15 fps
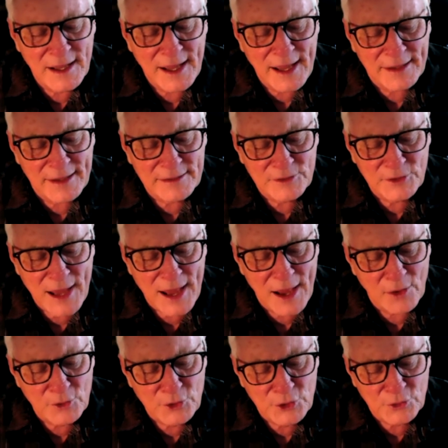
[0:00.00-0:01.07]
and
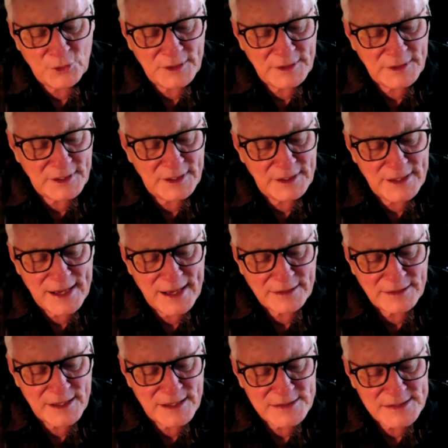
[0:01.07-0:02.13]
how you can
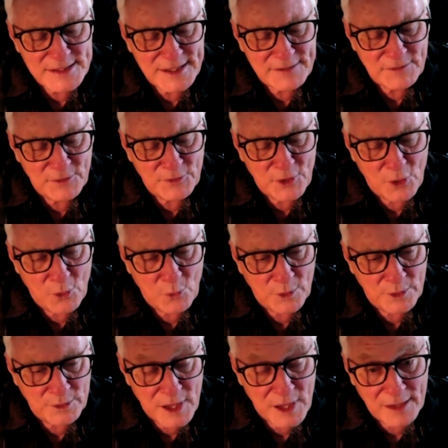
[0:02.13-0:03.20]
connect us even though
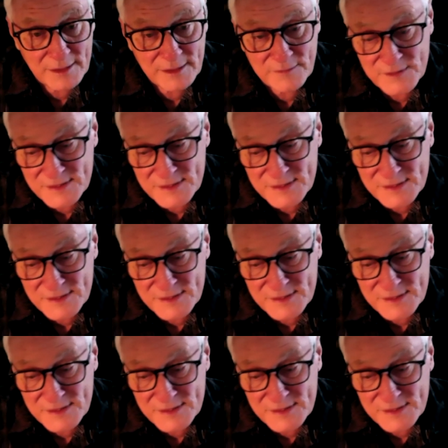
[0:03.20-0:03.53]
we're not in the